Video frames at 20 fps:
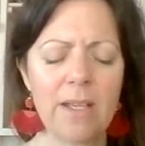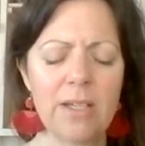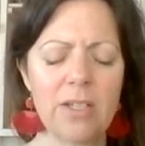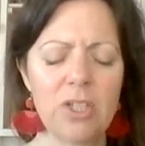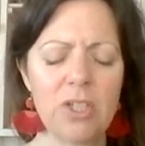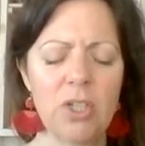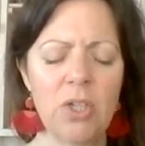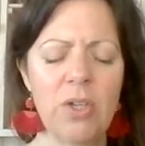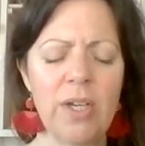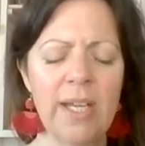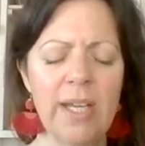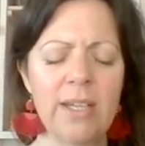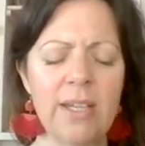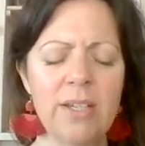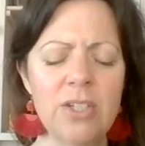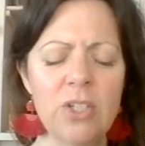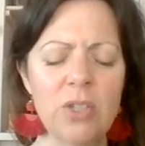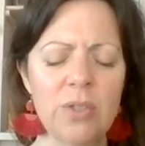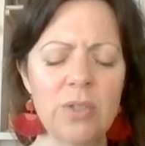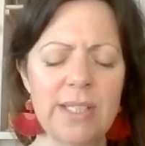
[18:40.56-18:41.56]
Tuning
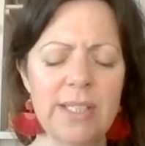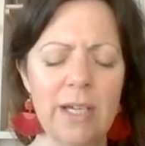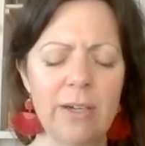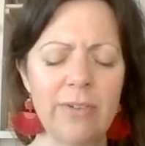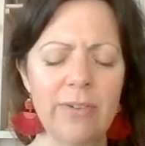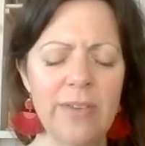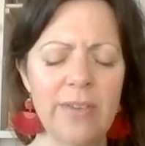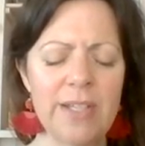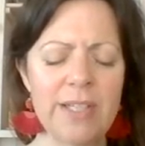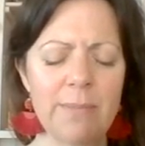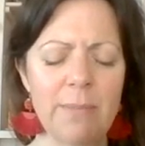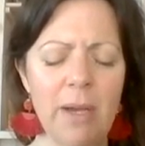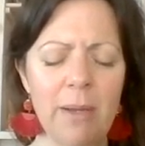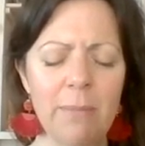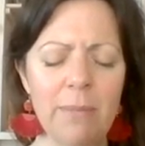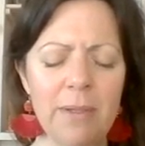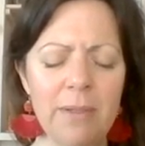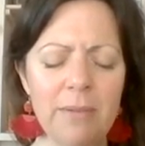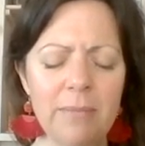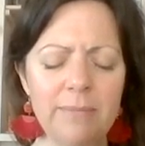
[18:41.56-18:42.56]
into yourself in this
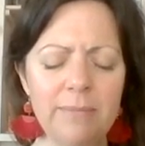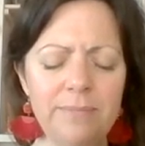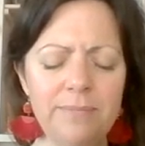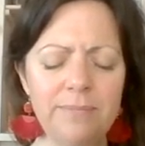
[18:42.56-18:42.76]
moment.